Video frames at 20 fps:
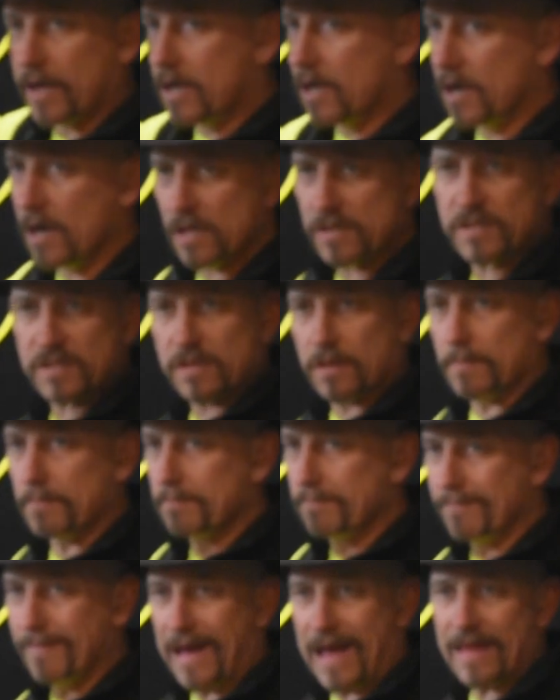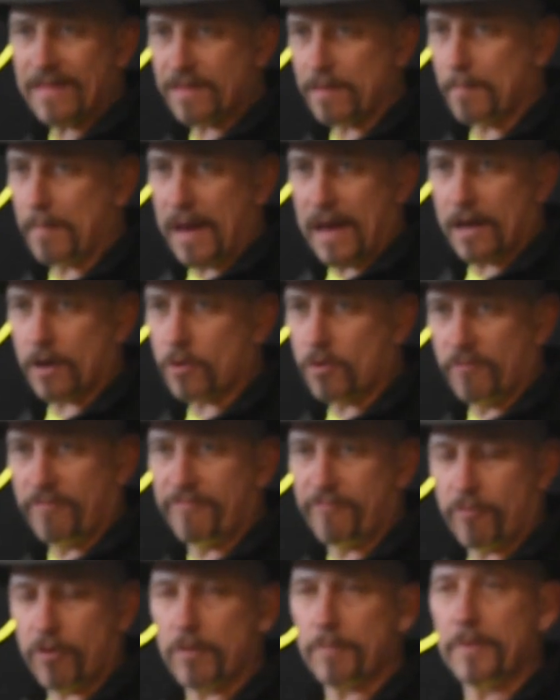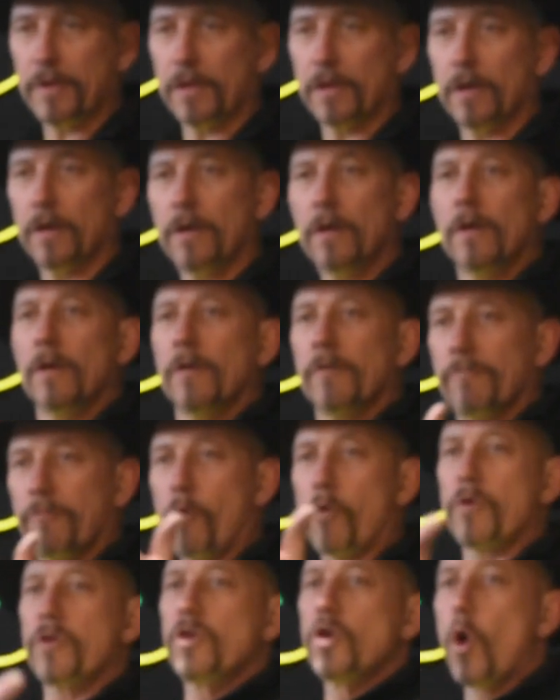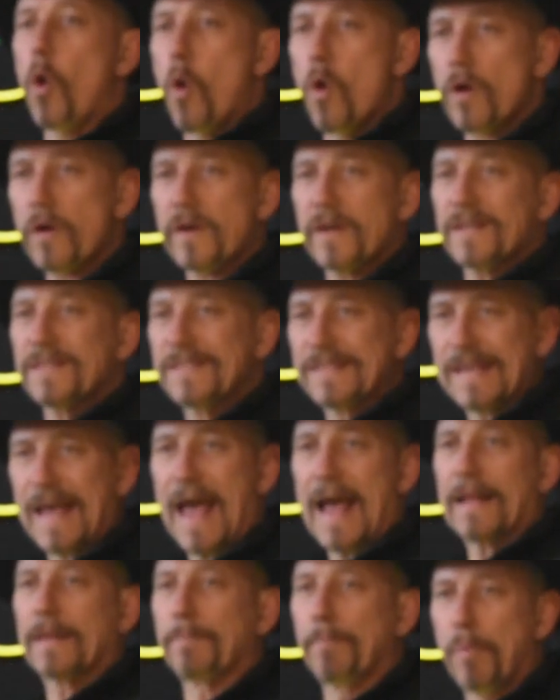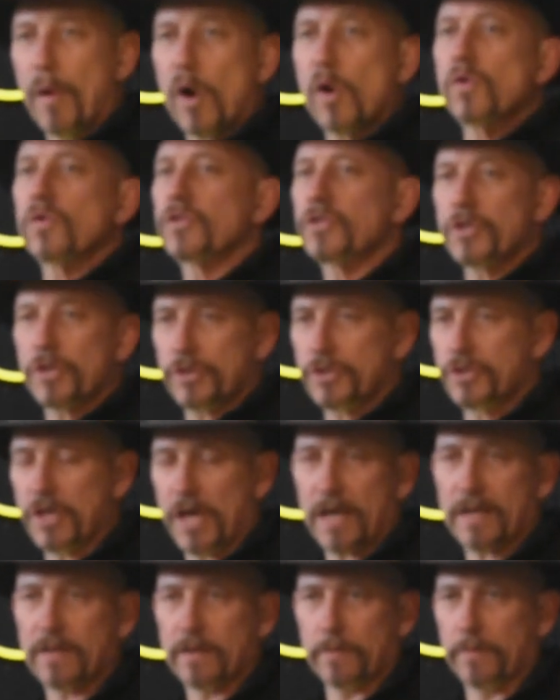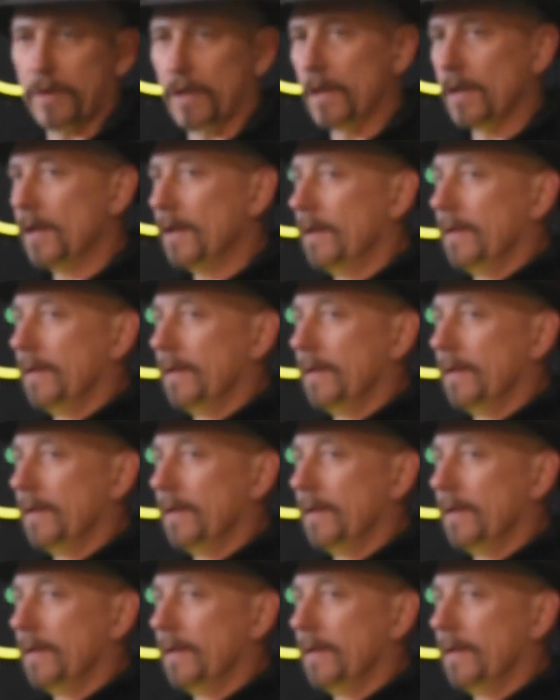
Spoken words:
a custom mathematical formula for your exact bow's trajectory.